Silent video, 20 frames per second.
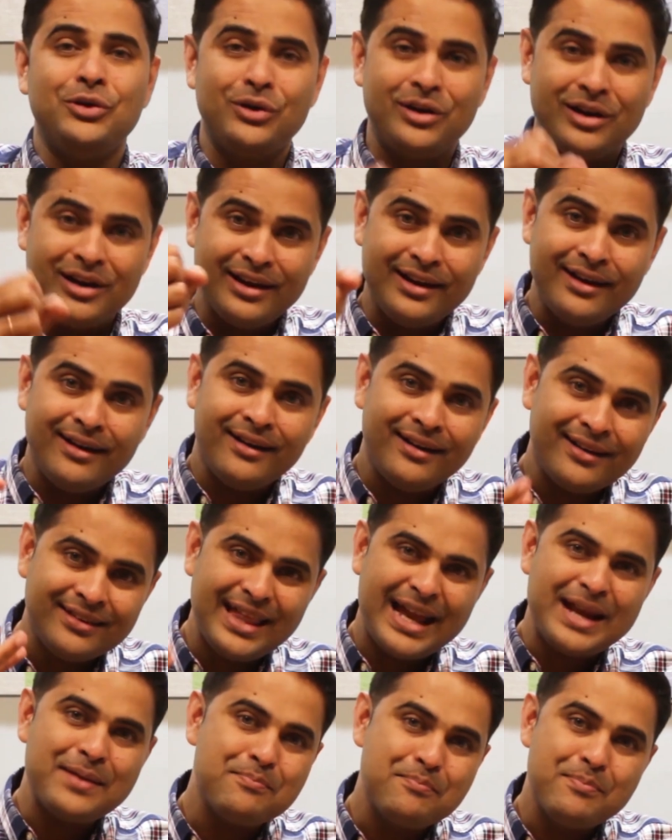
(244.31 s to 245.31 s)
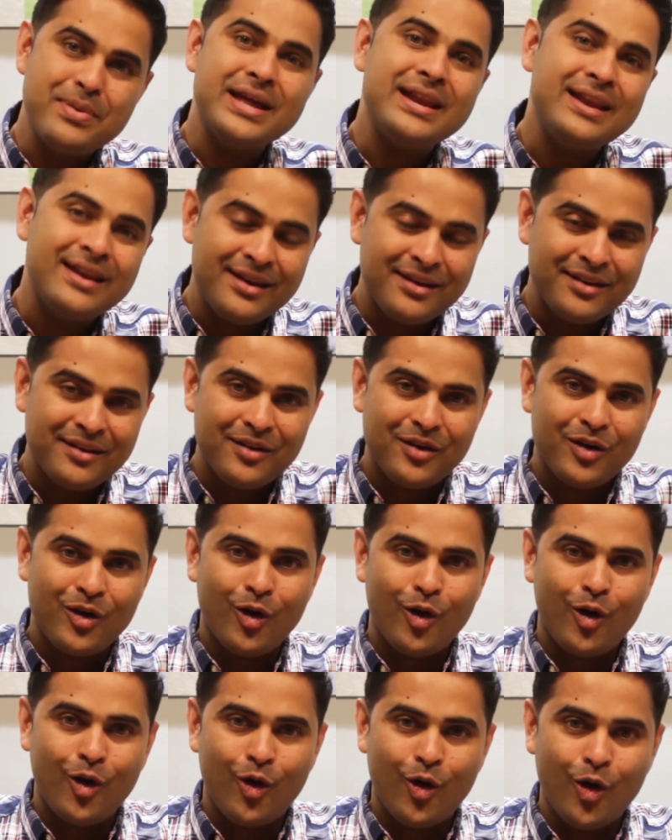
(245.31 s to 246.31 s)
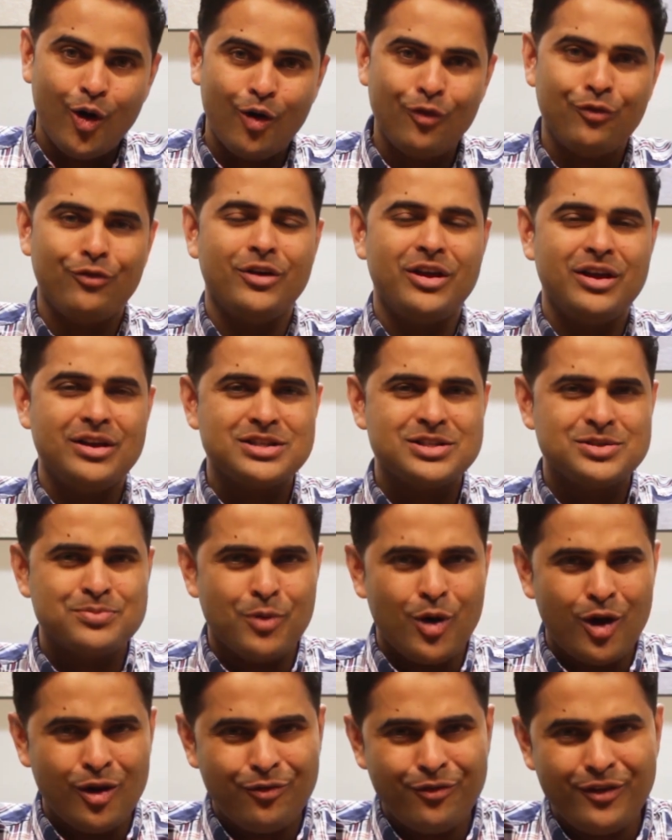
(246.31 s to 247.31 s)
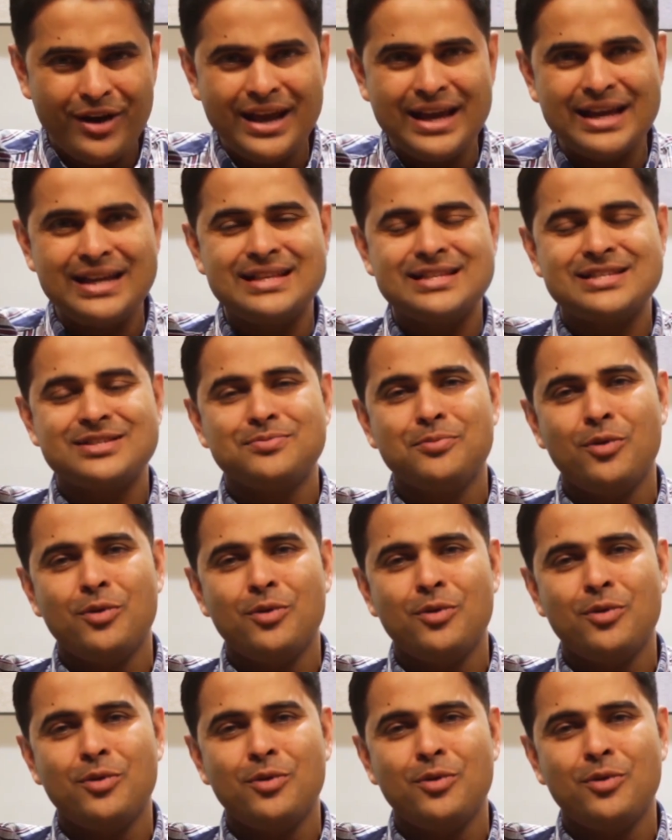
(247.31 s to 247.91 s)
to clear that bin of small fights,